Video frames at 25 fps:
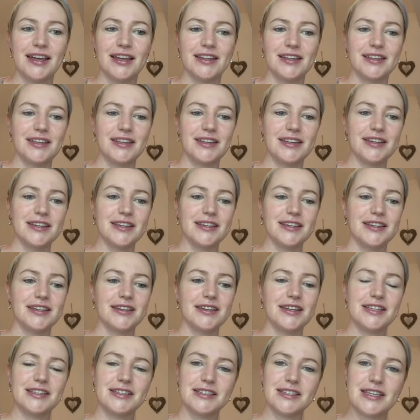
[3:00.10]

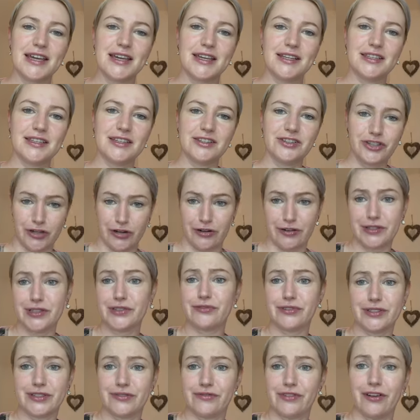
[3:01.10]
the insurance,
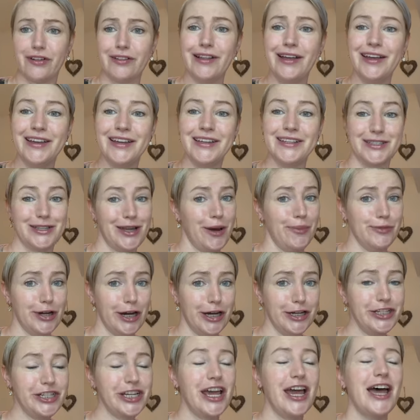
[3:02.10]
first of all, is top
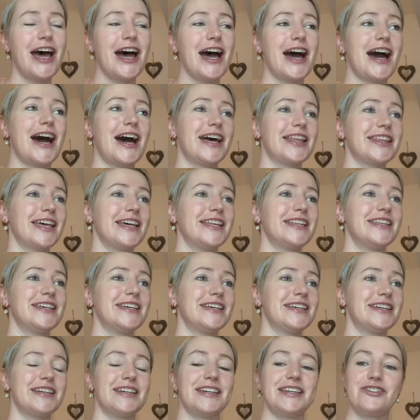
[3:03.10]
notch, and then
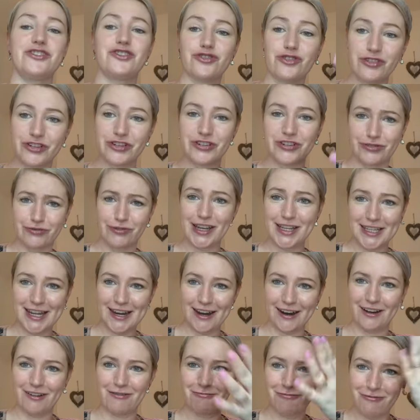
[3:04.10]
the instructor is right
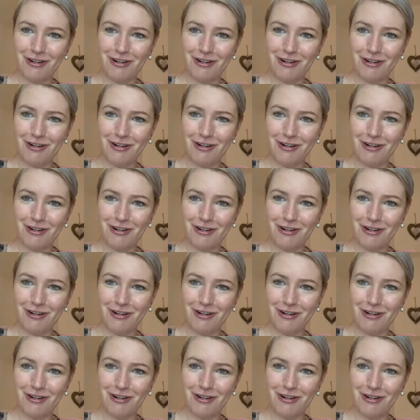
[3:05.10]
there,